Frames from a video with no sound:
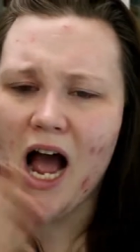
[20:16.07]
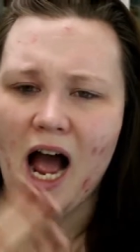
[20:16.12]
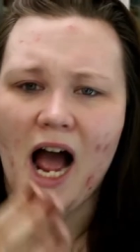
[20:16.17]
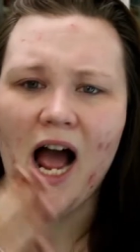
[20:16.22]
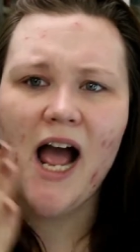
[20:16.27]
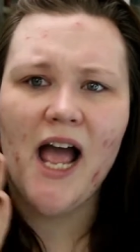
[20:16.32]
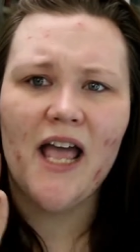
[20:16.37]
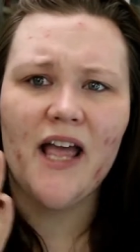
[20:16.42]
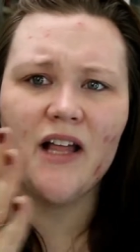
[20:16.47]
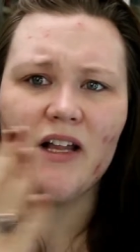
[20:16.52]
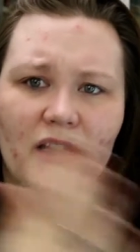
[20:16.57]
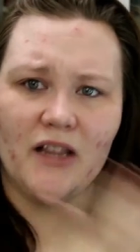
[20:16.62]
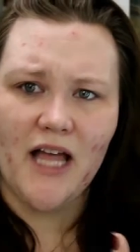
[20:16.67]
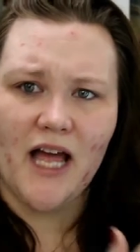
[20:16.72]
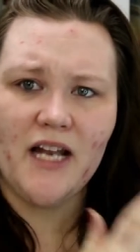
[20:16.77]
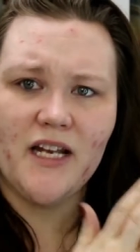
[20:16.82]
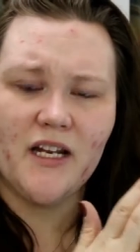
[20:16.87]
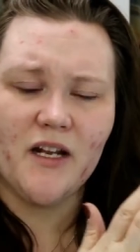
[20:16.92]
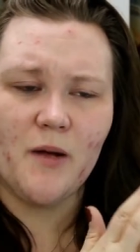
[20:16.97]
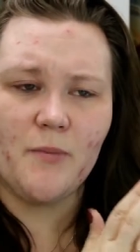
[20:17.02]
I
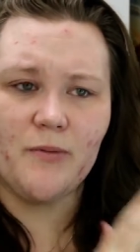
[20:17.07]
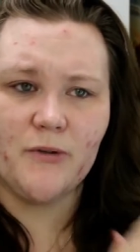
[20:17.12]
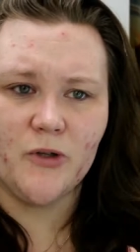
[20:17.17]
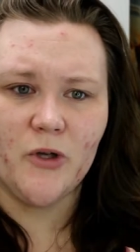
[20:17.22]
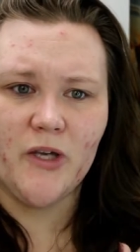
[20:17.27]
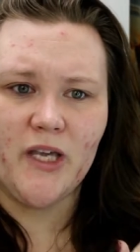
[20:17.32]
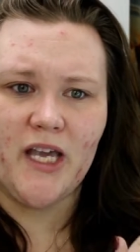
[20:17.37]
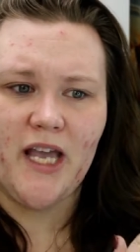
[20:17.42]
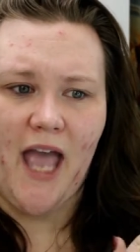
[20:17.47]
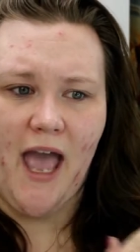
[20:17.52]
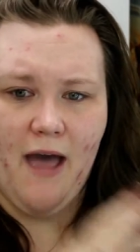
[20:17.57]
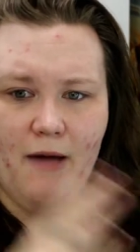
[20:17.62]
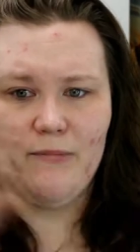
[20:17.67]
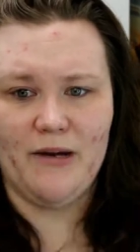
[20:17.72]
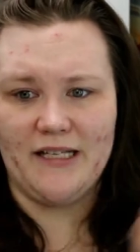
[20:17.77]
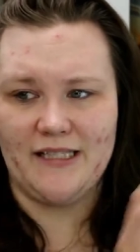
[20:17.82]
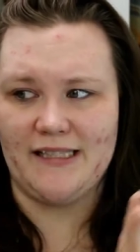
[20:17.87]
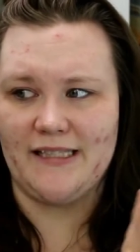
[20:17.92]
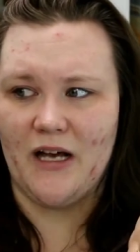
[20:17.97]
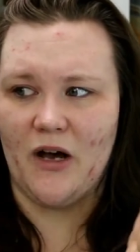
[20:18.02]
ended up looking at
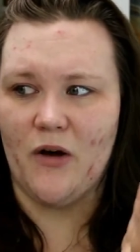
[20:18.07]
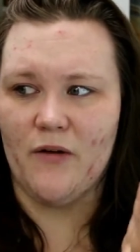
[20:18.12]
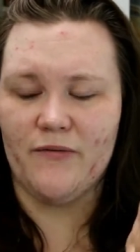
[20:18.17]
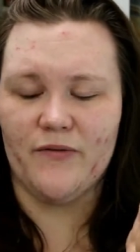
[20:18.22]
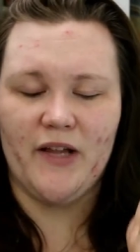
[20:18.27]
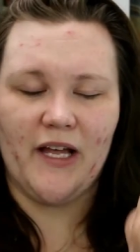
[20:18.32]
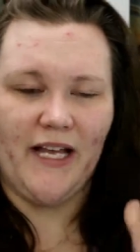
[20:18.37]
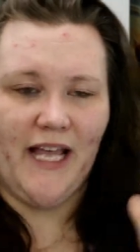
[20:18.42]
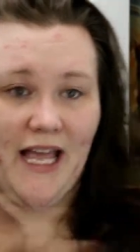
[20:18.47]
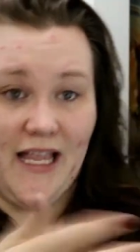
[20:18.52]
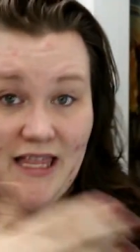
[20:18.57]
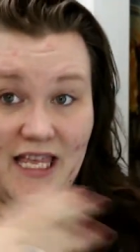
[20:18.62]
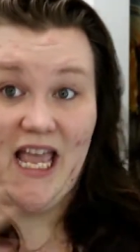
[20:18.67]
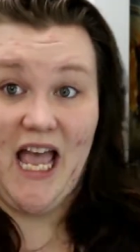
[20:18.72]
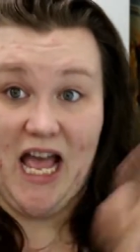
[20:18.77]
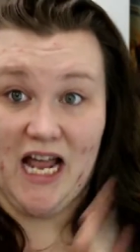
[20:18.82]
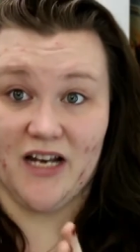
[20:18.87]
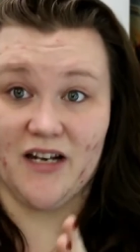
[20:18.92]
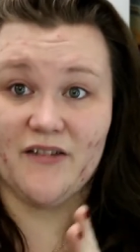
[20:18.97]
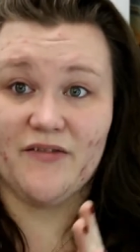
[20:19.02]
myself like at the
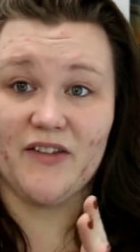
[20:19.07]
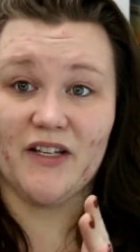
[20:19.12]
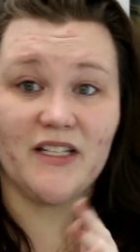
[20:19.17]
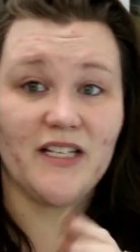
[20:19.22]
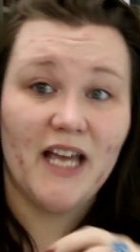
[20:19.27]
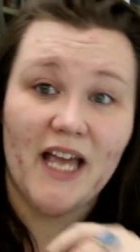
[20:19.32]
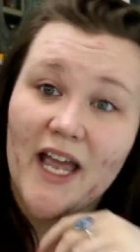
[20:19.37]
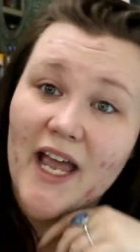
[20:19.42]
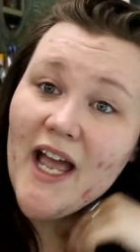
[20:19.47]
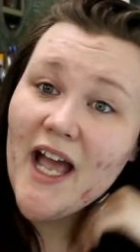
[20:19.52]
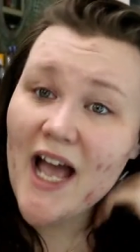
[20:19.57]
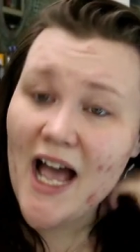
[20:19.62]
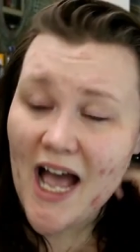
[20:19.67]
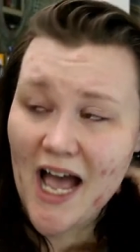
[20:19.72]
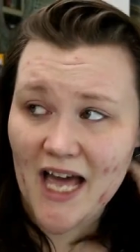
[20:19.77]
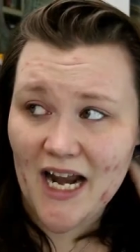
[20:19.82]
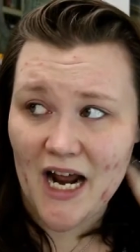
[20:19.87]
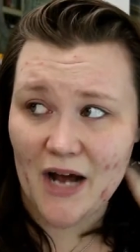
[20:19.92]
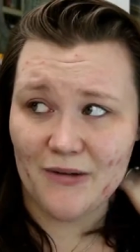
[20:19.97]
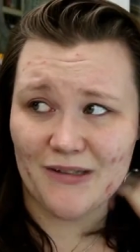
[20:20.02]
end of the day
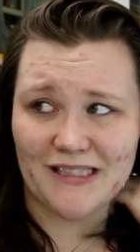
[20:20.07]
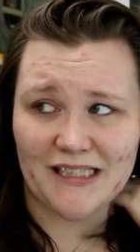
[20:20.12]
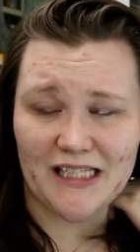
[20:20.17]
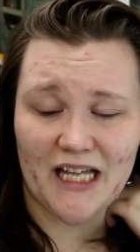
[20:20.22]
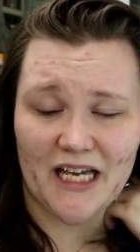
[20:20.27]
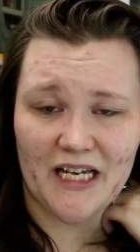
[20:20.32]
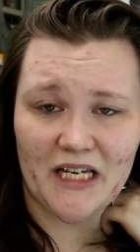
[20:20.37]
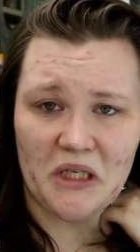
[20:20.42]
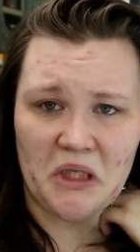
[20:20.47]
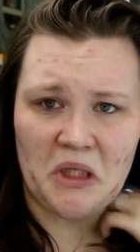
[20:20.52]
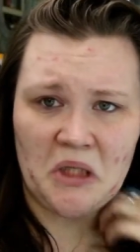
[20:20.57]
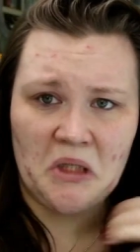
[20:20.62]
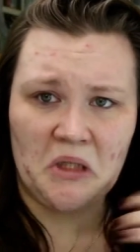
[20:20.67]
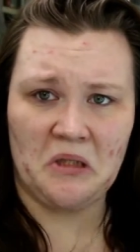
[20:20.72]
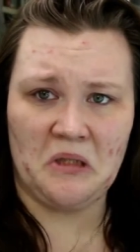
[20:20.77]
and I was like,